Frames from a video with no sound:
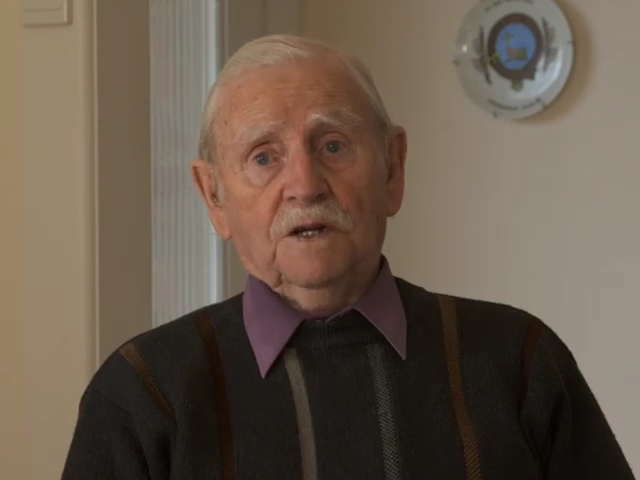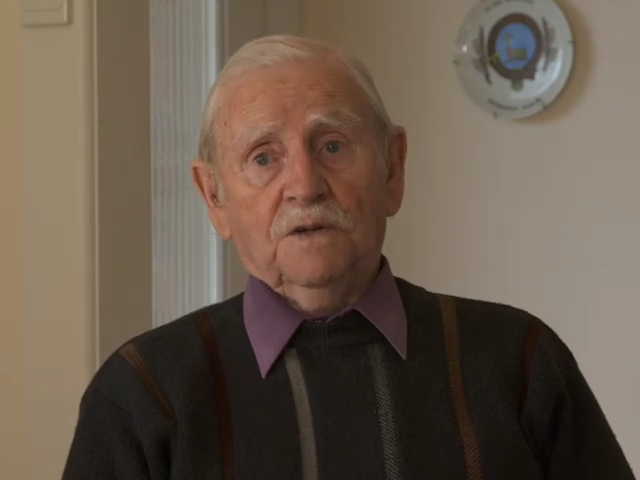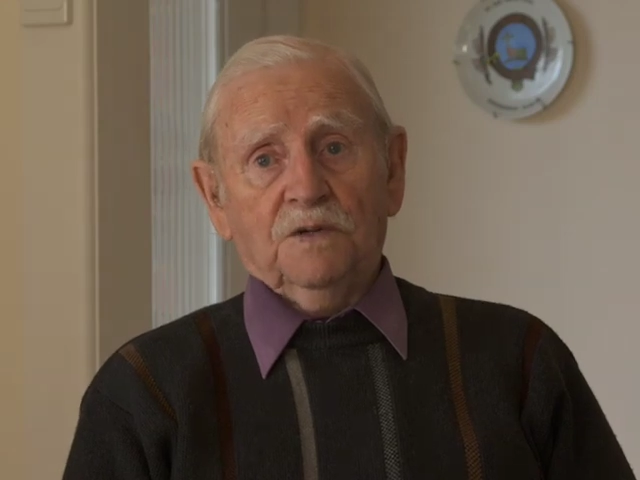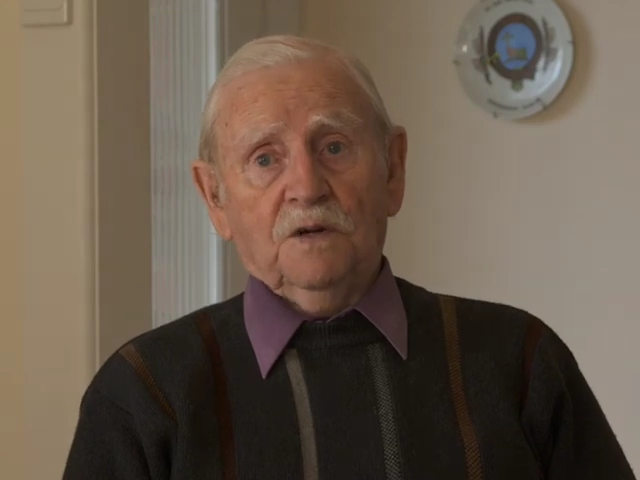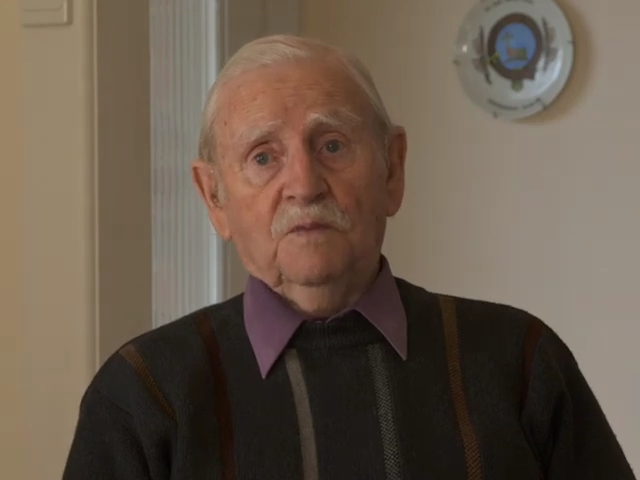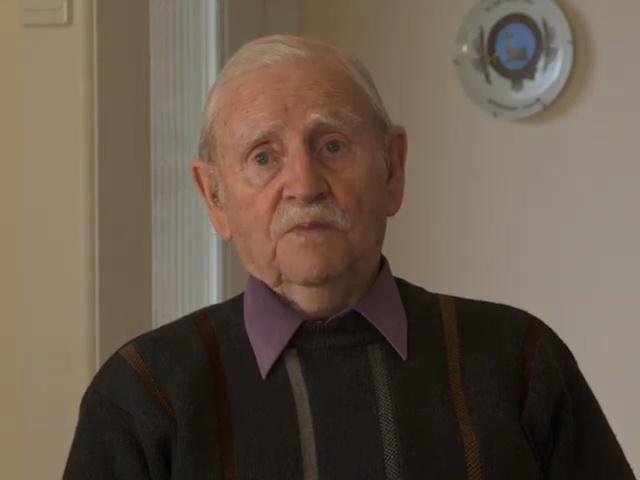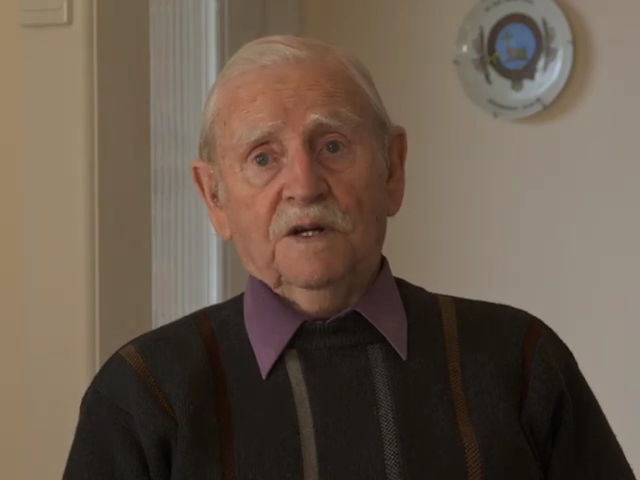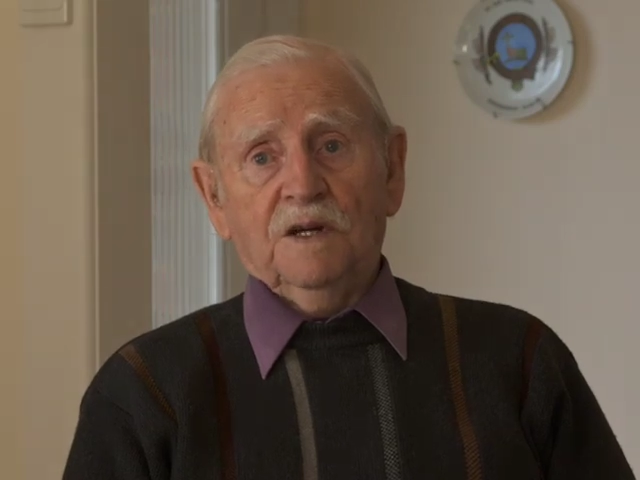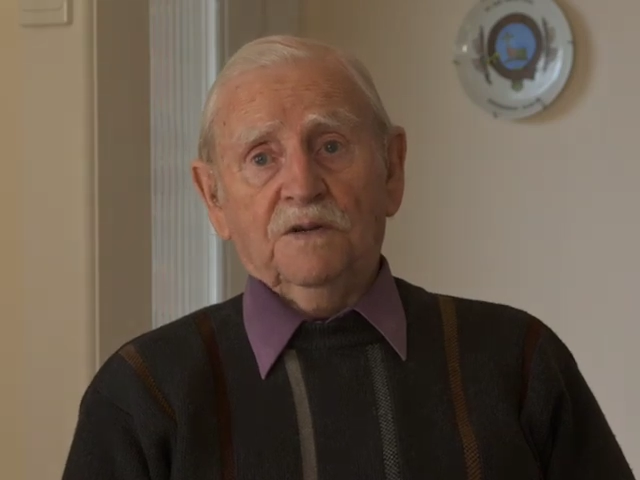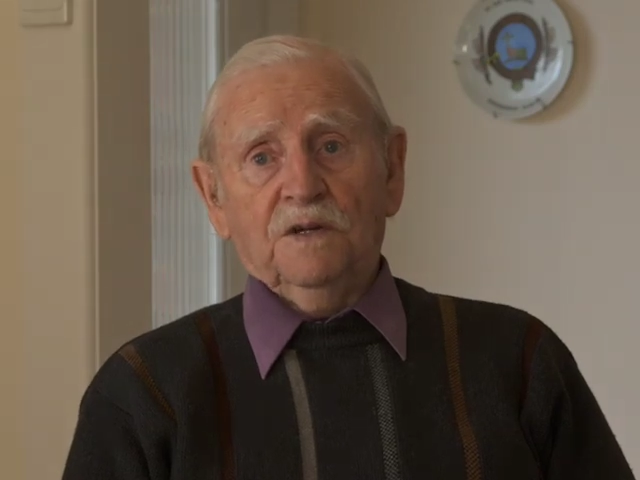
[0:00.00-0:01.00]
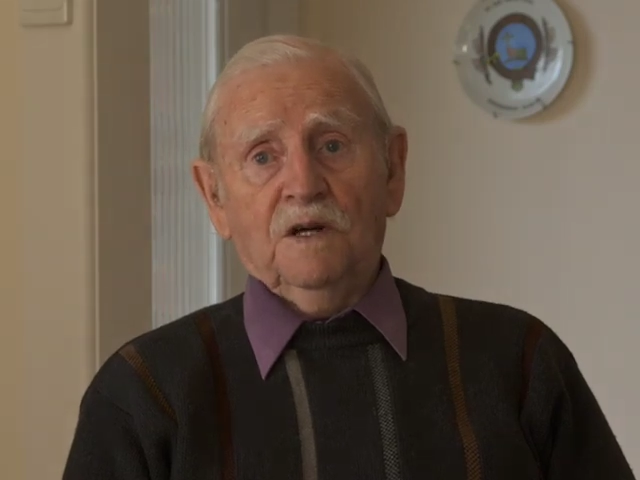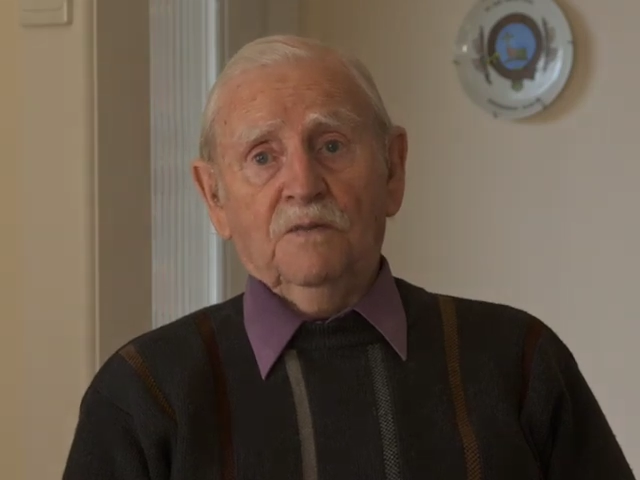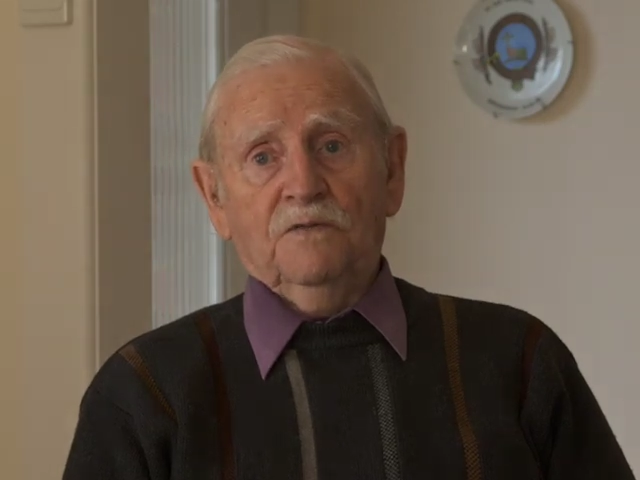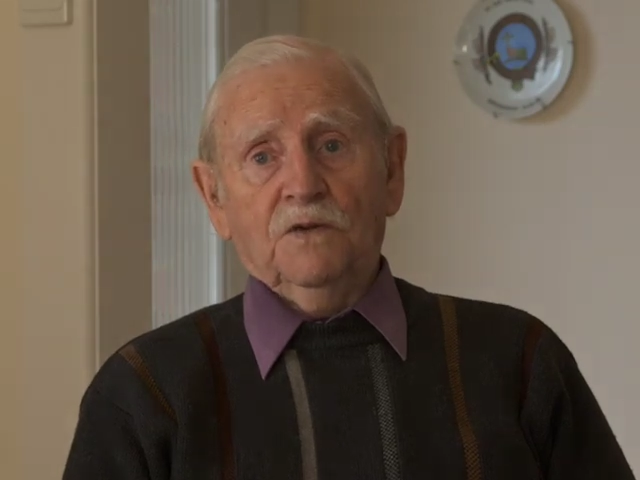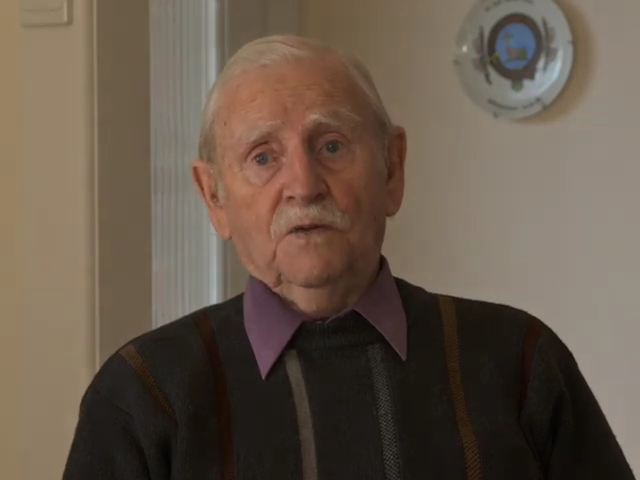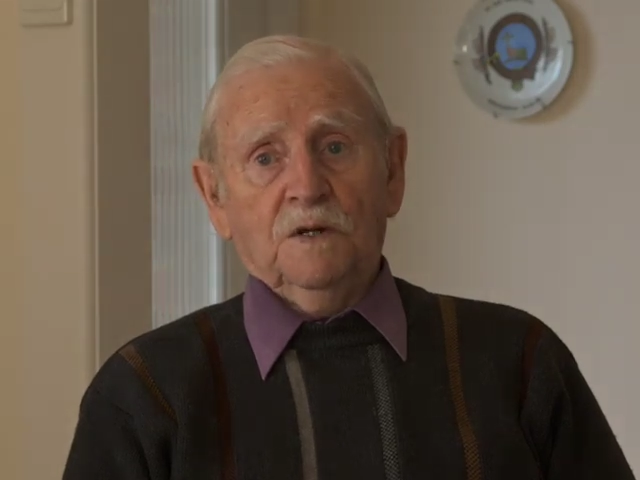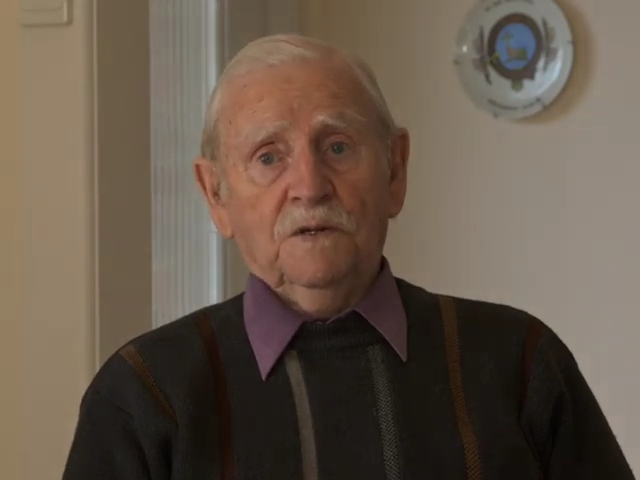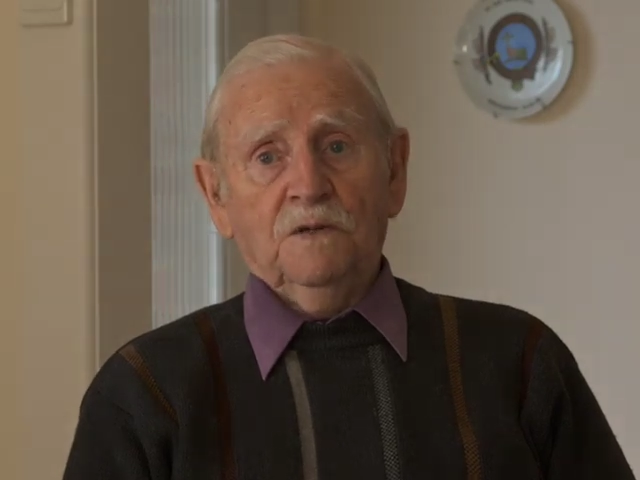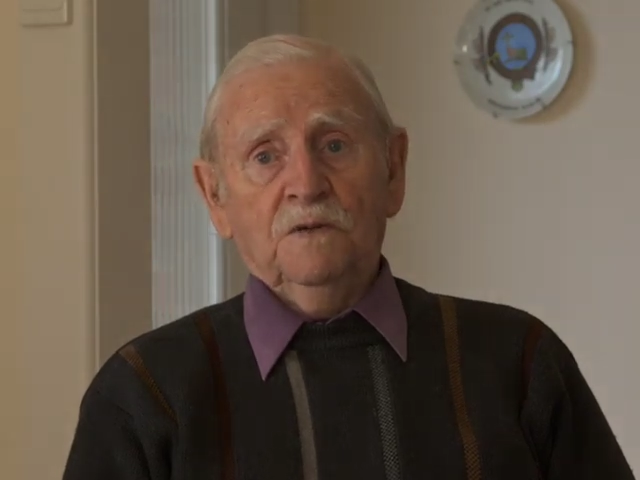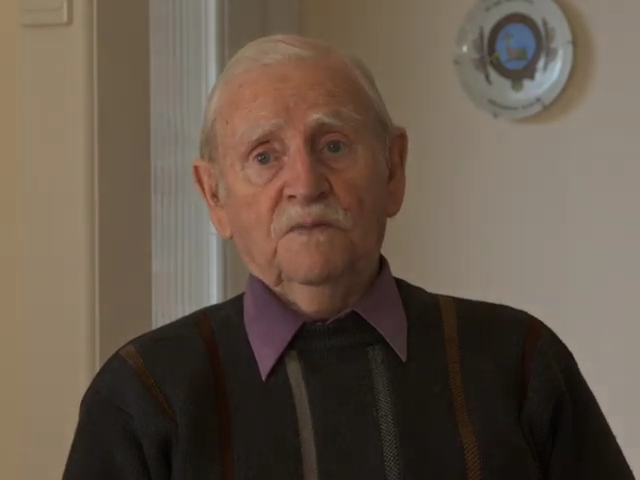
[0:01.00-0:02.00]
a job part-time if you want
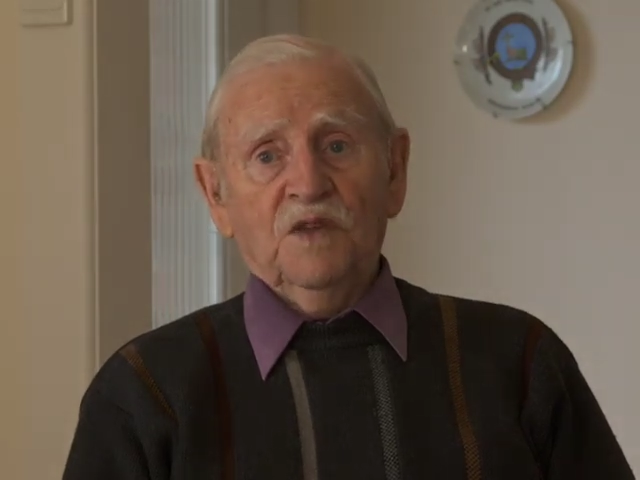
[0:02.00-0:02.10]
to,